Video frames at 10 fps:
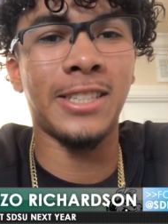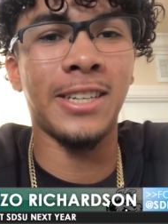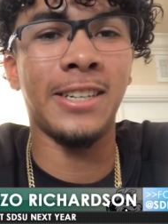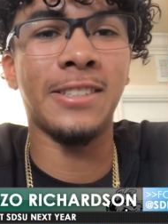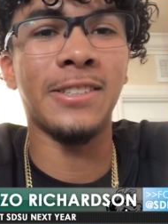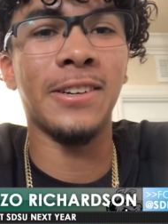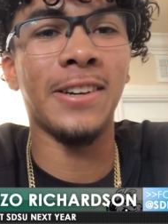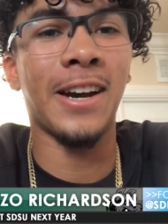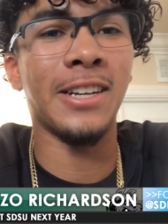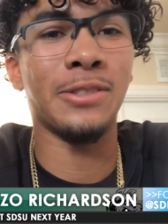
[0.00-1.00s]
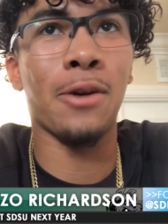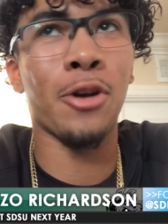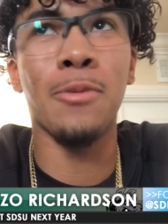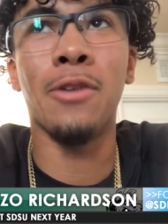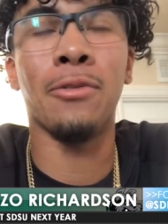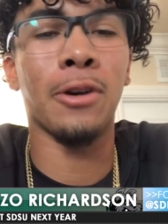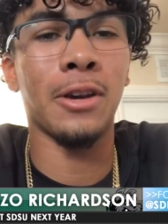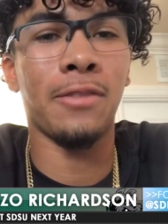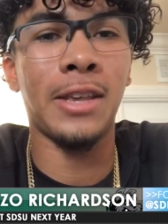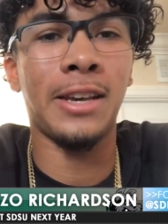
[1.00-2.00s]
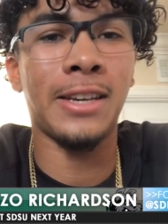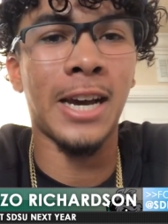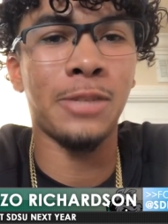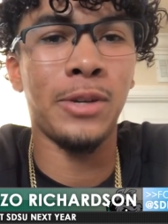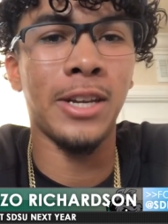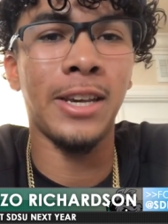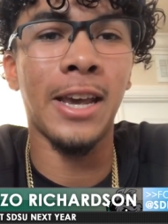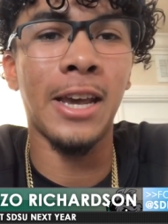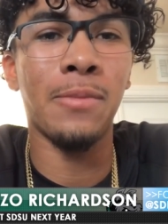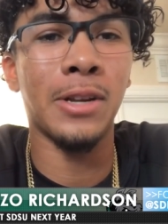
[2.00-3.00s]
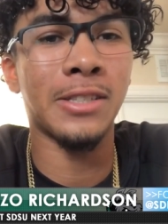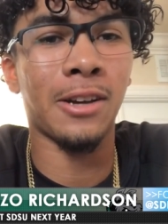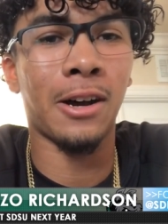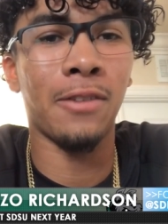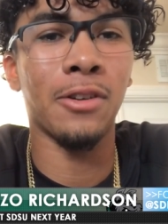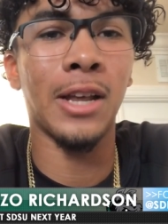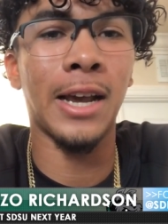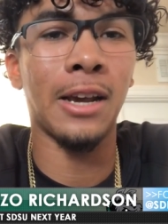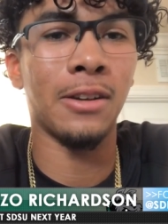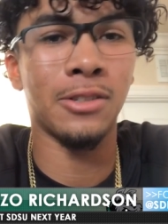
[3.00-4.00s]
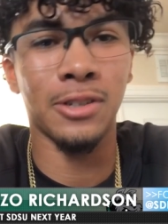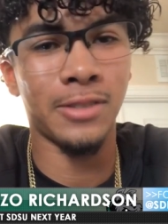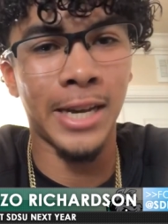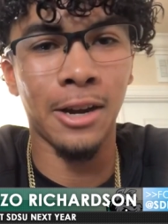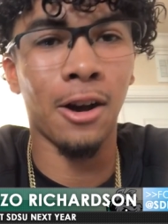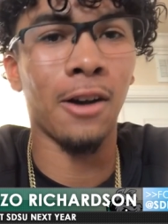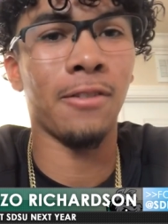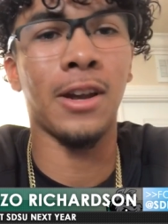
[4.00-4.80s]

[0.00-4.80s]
like chains, so I just I wear them everywhere. If they catch me in a game when it's off, they're like, "Hey, take it off,"